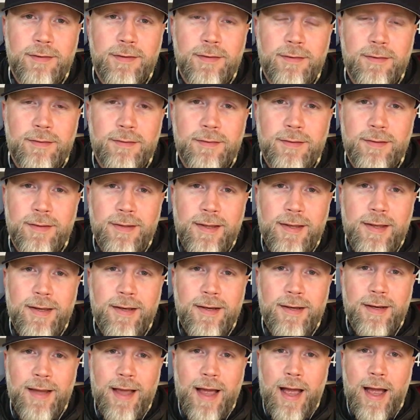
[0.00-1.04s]
in
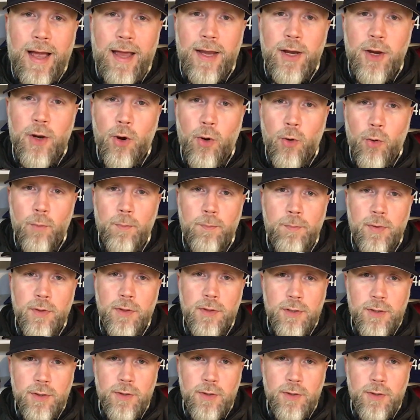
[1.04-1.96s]
that I hope